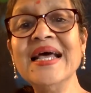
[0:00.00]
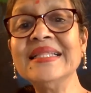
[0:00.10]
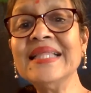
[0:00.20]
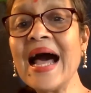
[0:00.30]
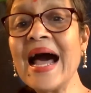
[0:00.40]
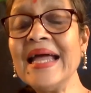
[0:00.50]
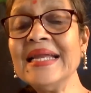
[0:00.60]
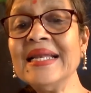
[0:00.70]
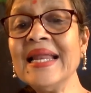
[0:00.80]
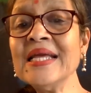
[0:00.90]
the
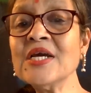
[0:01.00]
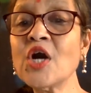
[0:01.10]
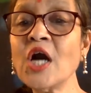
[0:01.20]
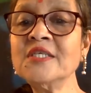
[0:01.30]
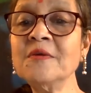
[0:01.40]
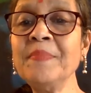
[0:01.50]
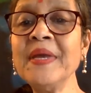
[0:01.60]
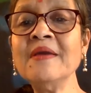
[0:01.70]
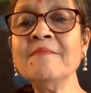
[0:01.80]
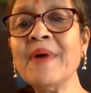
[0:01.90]
idling,
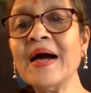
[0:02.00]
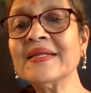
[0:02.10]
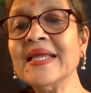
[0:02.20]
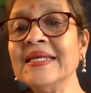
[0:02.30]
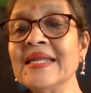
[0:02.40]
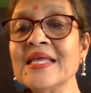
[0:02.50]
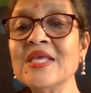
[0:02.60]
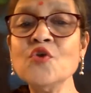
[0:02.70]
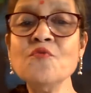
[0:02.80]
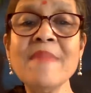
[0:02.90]
gossiping, bargaining
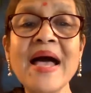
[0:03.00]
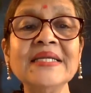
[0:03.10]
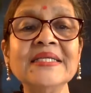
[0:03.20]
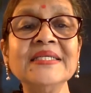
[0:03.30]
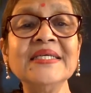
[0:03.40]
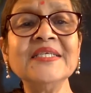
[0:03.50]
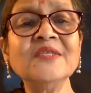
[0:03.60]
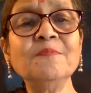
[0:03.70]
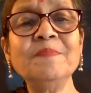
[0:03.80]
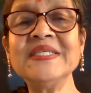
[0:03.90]
humanity
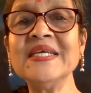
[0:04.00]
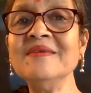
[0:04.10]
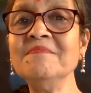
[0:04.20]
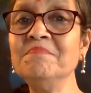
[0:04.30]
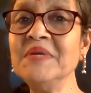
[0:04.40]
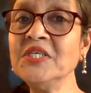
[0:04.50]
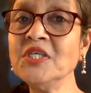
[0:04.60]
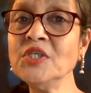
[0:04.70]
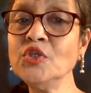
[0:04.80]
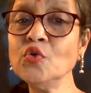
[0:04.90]
spitting
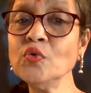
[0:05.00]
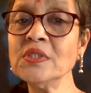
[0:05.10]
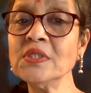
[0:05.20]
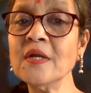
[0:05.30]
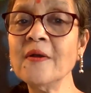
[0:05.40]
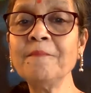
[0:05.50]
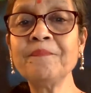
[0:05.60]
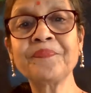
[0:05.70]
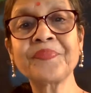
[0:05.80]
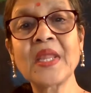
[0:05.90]
beetle juice,
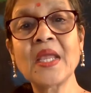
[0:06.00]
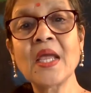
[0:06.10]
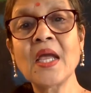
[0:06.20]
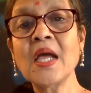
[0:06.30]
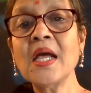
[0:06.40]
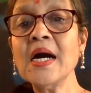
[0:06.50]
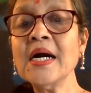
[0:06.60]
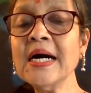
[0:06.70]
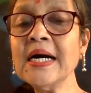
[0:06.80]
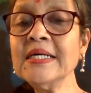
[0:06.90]

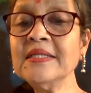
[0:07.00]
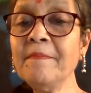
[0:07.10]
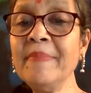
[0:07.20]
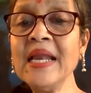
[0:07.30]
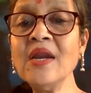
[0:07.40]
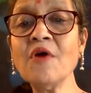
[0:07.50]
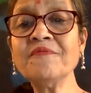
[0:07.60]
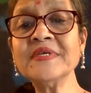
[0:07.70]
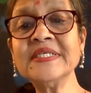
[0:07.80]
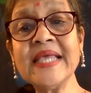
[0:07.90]
heard the bell of
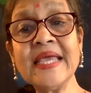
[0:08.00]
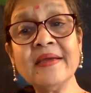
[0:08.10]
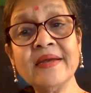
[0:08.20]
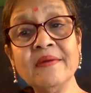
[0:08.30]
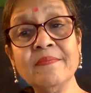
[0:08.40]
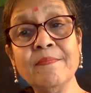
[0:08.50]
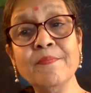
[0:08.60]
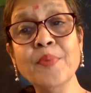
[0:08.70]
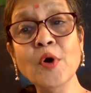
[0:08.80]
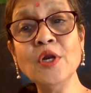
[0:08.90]
a sacred
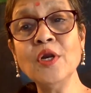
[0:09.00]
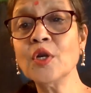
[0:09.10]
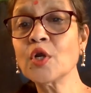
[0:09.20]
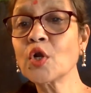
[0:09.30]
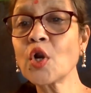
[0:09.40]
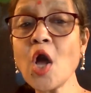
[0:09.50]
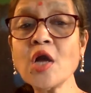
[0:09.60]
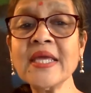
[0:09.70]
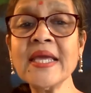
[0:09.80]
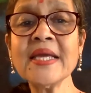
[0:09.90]
bull
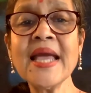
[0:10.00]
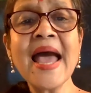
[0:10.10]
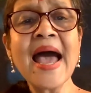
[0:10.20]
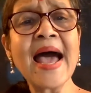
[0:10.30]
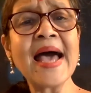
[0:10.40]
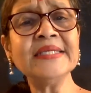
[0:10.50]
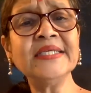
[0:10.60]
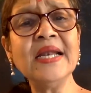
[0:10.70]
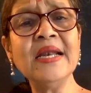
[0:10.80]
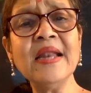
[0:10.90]
clonking as
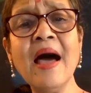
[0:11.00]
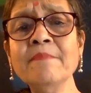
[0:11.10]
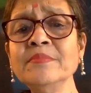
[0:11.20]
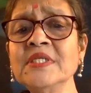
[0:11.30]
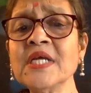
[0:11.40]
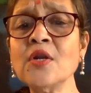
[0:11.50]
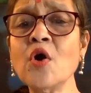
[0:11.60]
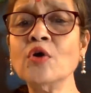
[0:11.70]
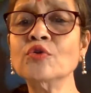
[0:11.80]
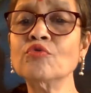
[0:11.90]
he lumped
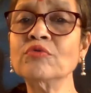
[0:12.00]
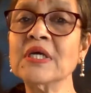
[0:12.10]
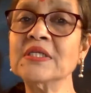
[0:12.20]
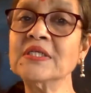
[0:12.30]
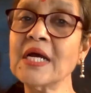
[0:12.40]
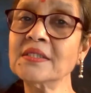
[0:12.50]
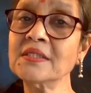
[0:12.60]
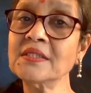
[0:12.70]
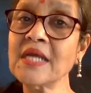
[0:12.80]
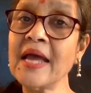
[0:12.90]
along through the
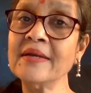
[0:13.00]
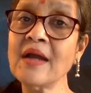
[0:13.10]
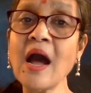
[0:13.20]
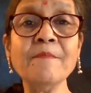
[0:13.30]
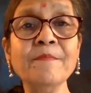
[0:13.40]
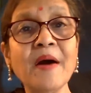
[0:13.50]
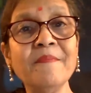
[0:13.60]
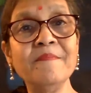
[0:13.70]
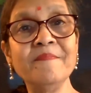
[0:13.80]
dust and hubbub.